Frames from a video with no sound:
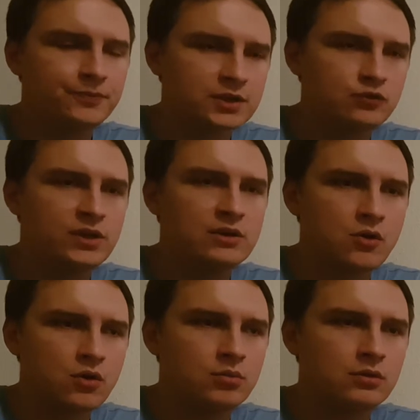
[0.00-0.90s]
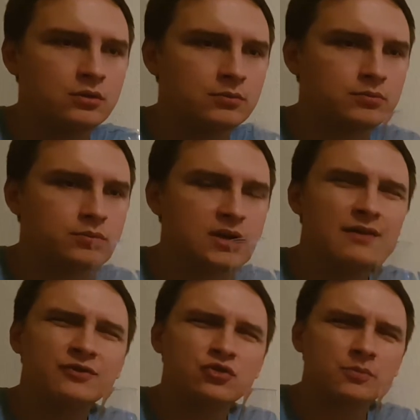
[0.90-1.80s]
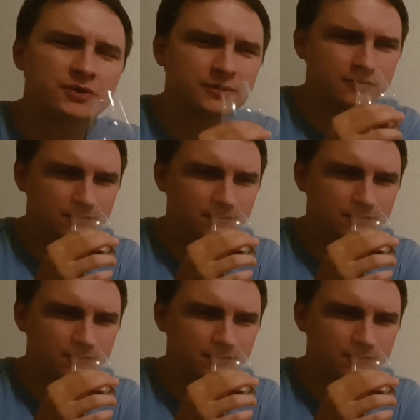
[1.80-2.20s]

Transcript: sweet herbal cough drops